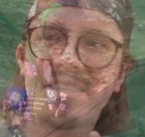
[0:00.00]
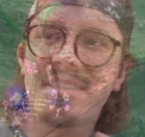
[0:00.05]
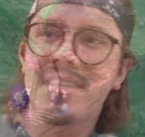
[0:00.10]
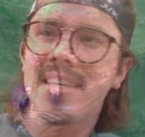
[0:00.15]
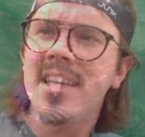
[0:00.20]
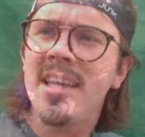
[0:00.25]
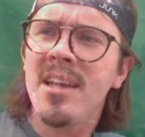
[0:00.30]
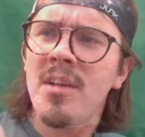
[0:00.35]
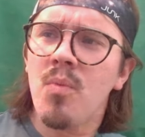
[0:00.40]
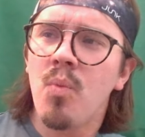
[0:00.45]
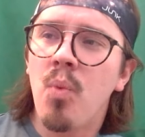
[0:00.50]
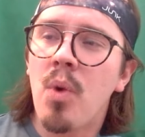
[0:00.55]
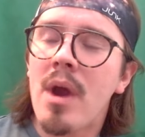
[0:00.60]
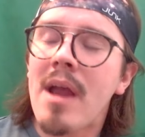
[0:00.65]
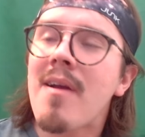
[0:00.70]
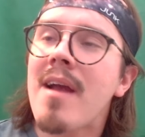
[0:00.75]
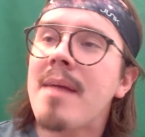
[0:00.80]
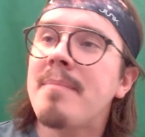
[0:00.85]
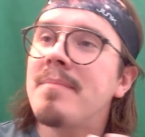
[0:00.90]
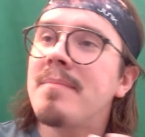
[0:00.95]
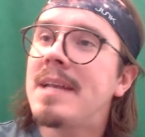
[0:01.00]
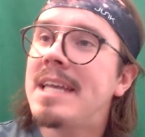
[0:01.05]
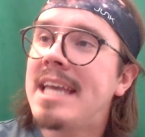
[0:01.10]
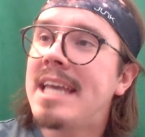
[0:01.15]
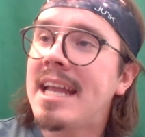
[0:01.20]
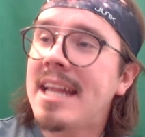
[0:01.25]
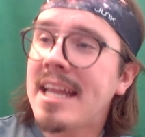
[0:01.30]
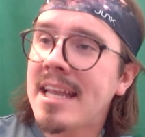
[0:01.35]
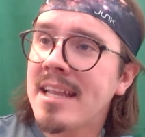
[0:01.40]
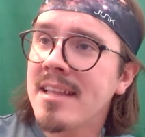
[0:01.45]
see where I'm
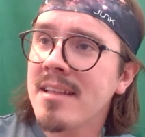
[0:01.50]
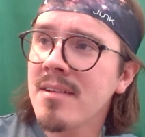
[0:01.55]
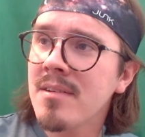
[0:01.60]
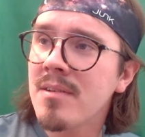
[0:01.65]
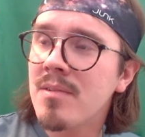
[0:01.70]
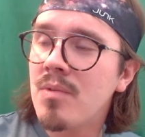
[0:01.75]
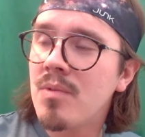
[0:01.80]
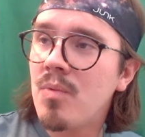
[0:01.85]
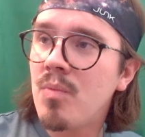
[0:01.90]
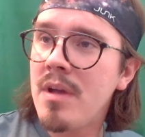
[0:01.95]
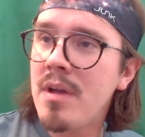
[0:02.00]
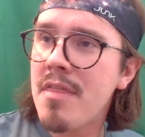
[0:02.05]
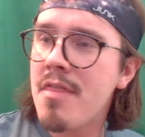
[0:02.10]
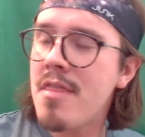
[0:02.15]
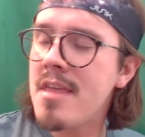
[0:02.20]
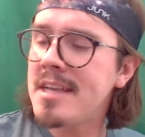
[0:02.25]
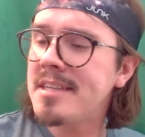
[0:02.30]
getting with